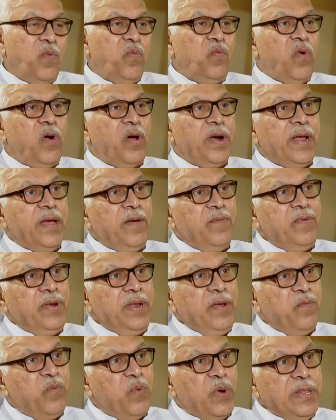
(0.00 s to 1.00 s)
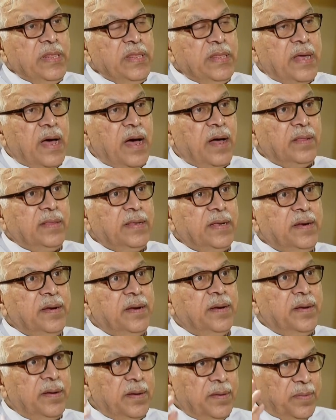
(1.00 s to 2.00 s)
For every
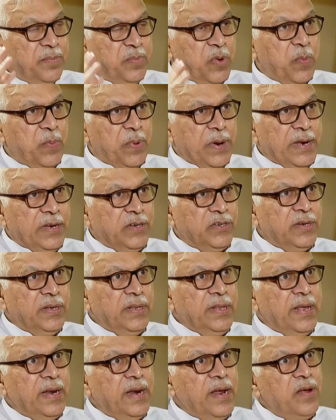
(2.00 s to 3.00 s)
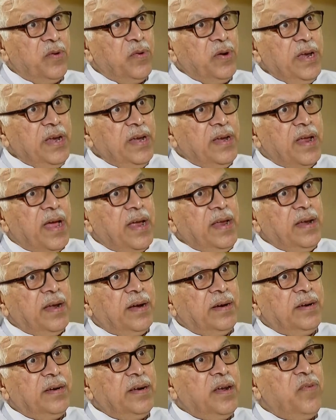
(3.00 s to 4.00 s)
1,000 population, there are only
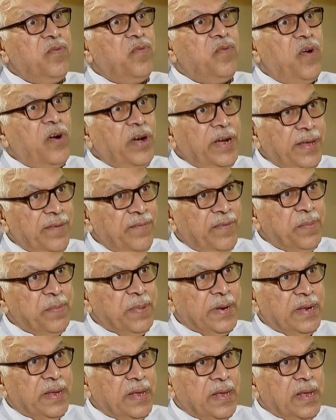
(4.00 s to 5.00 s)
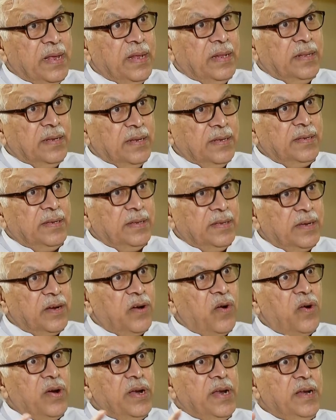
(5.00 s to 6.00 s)
940 women. This is
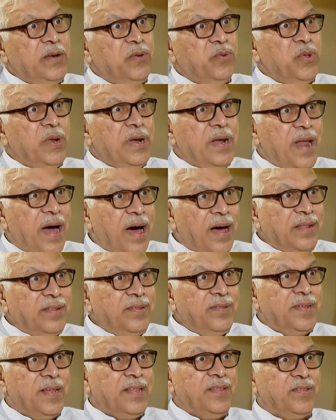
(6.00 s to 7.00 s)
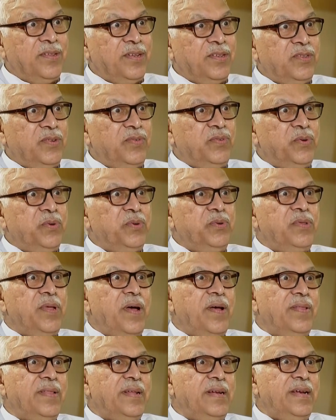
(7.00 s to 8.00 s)
according to the last census of
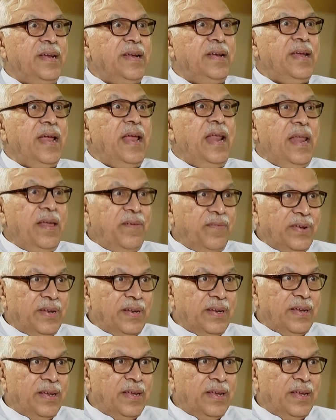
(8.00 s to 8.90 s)
2011.